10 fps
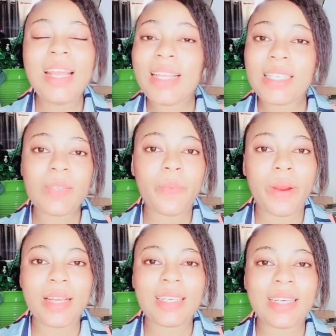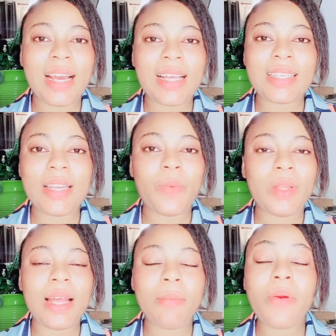This is Prayers and Counseling
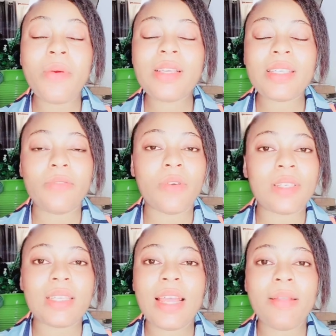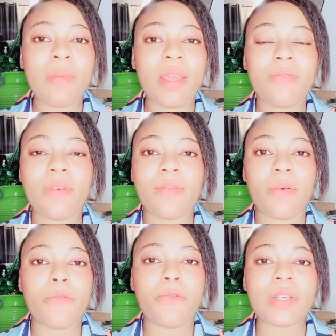with Damaris. If you're seeing me for your
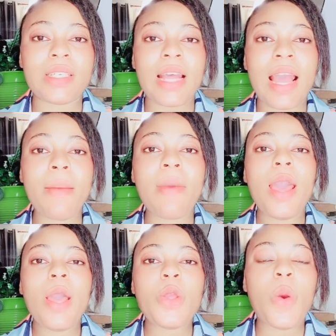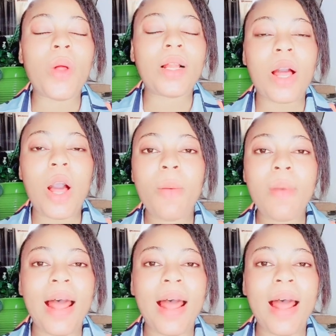very first time, you're welcome.